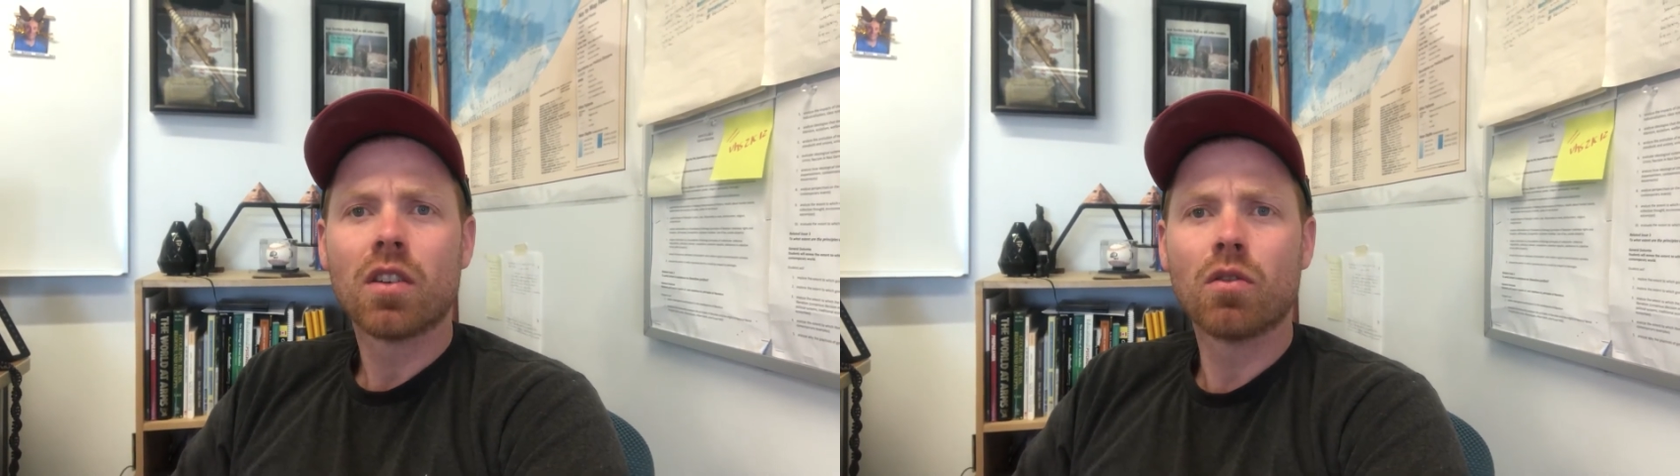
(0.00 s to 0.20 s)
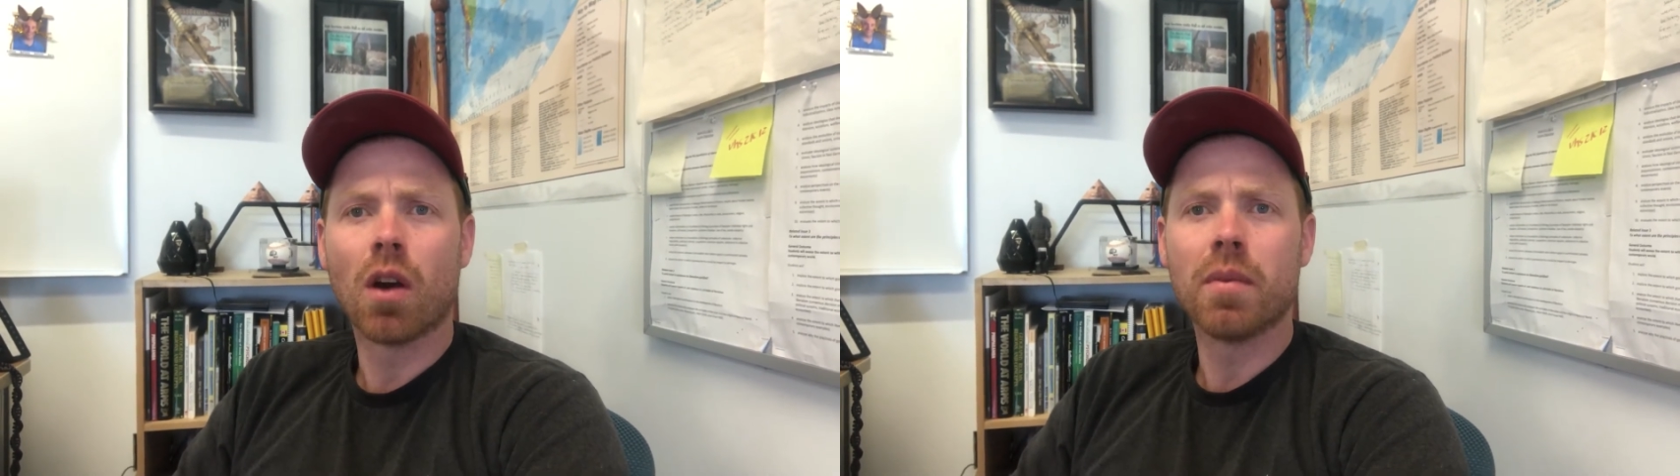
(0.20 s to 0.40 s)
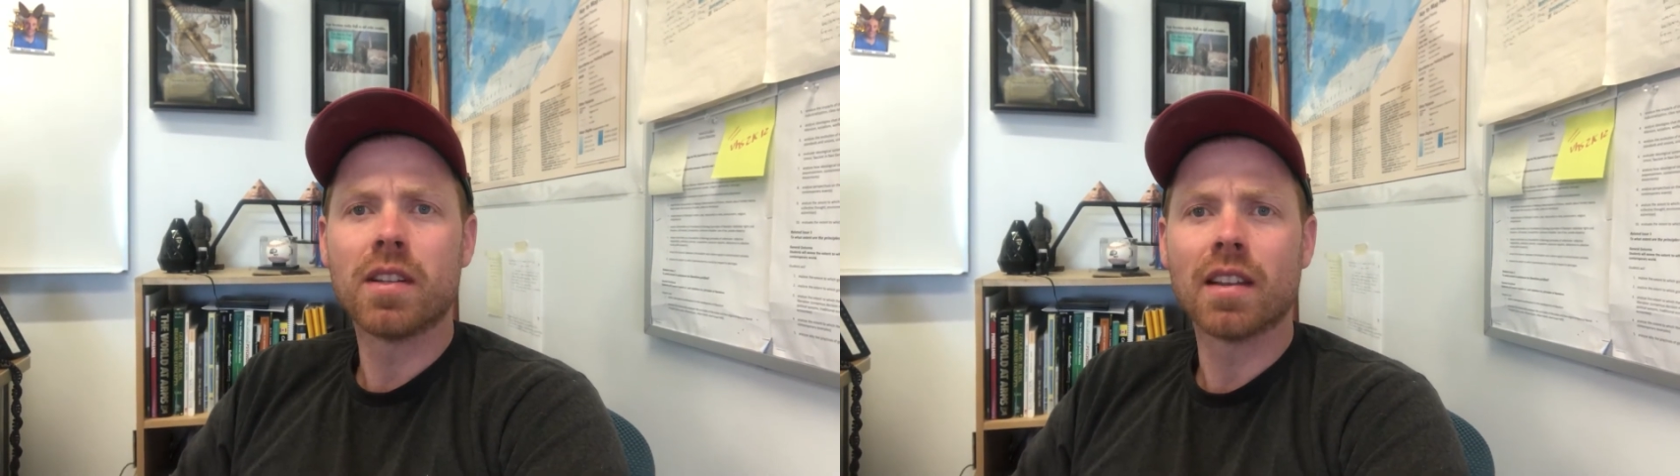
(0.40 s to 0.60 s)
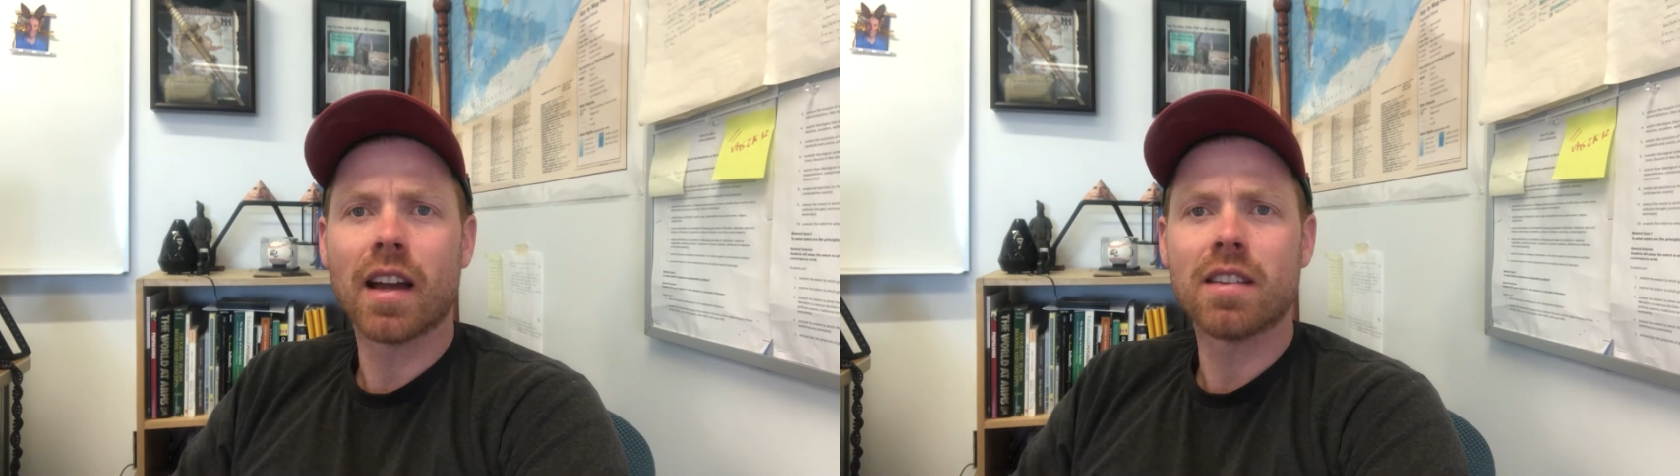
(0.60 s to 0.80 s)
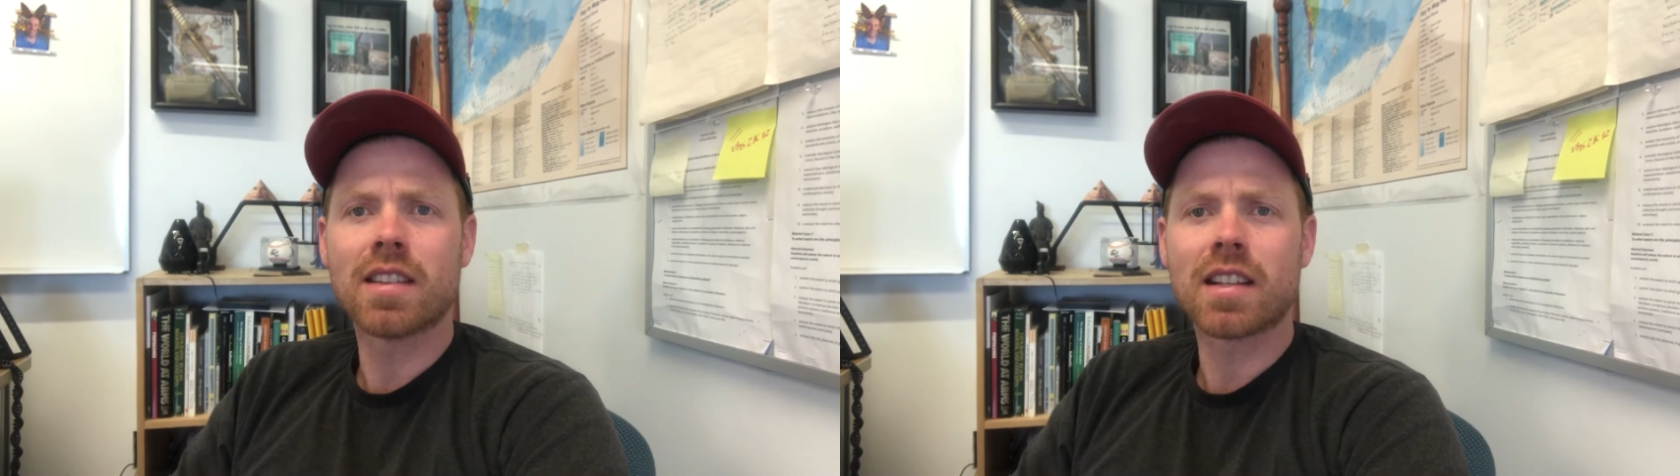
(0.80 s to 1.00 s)
Romeo
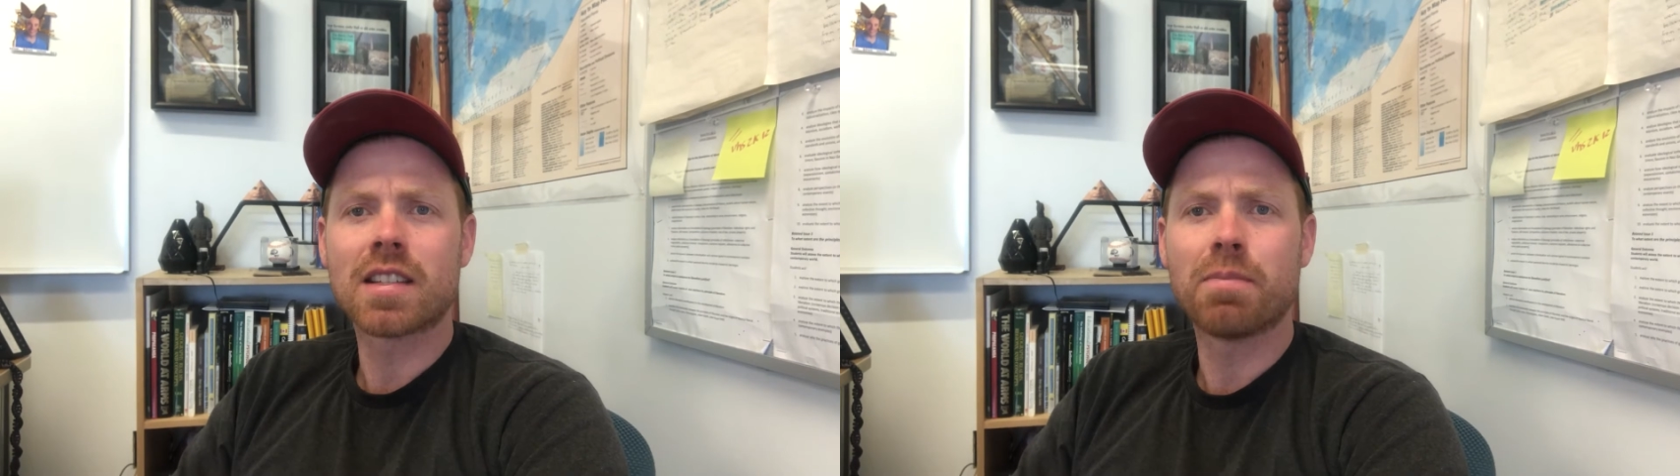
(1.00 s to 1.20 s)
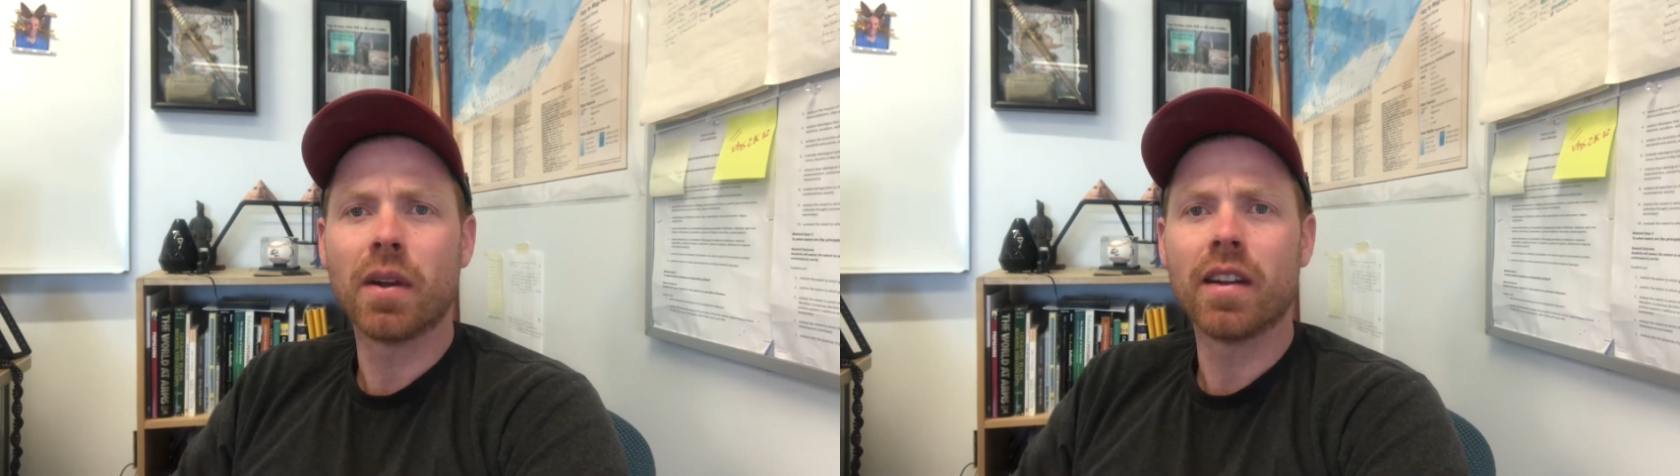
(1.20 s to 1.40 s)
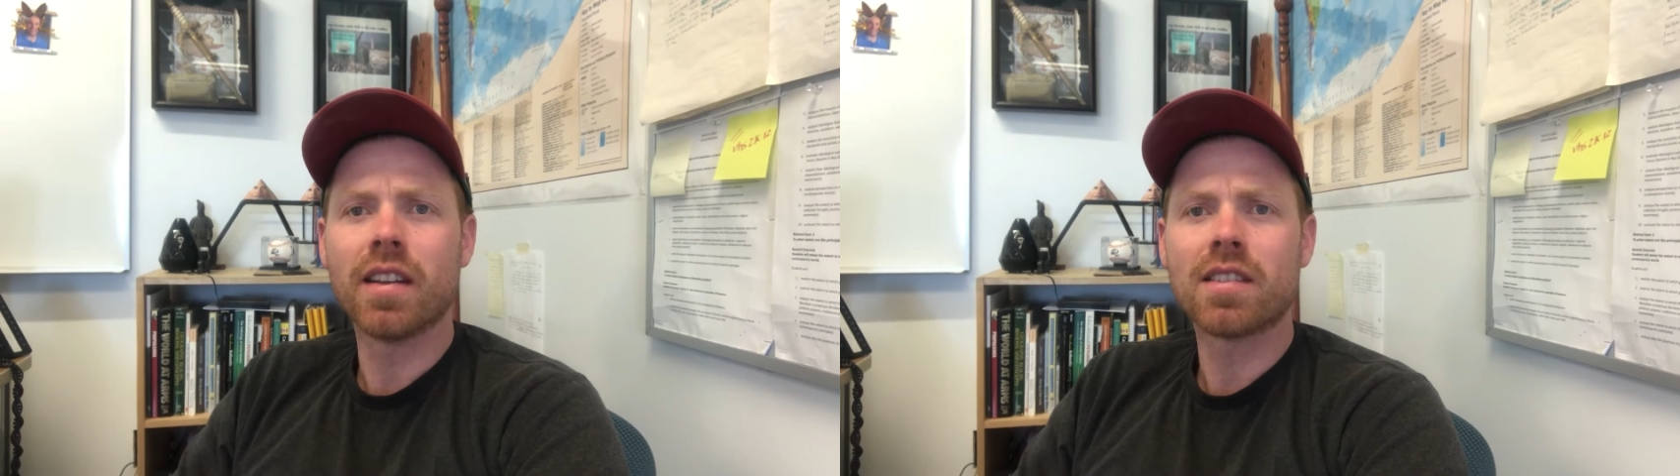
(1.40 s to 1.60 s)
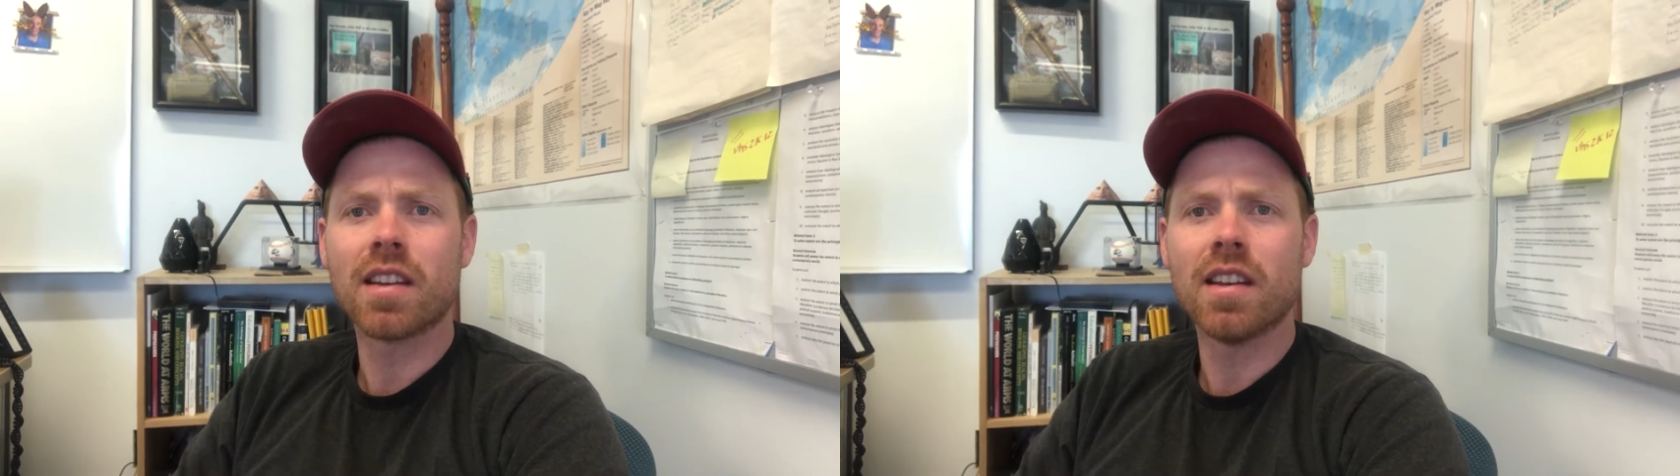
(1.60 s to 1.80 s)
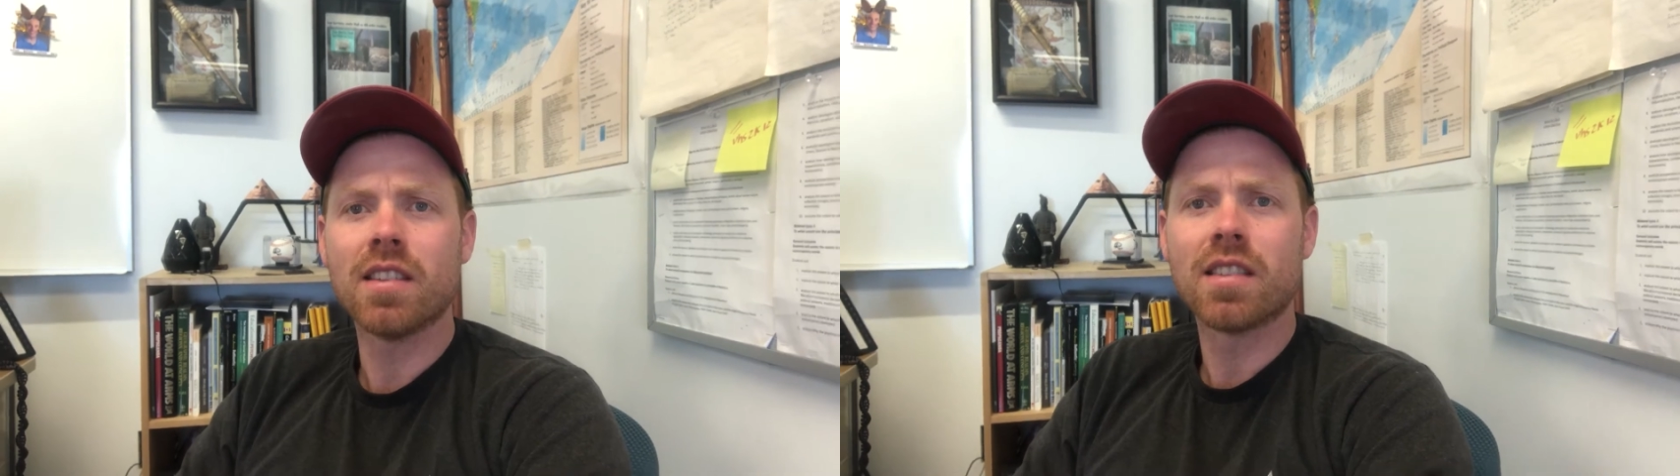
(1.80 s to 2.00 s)
Dallaire's experience
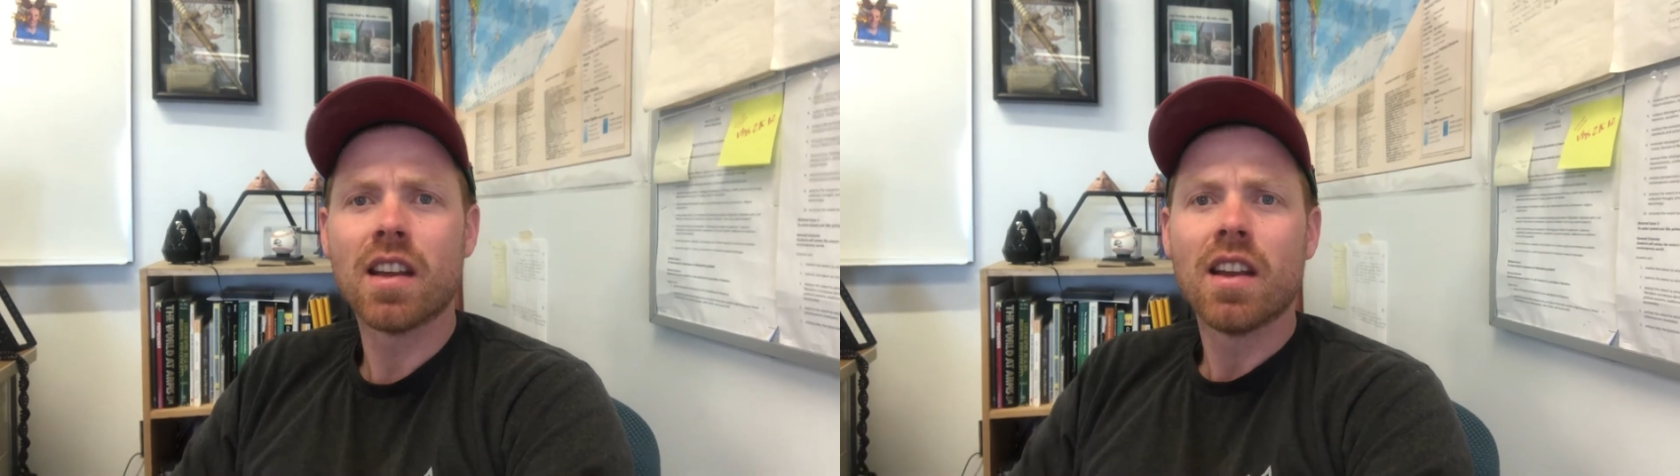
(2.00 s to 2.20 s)
is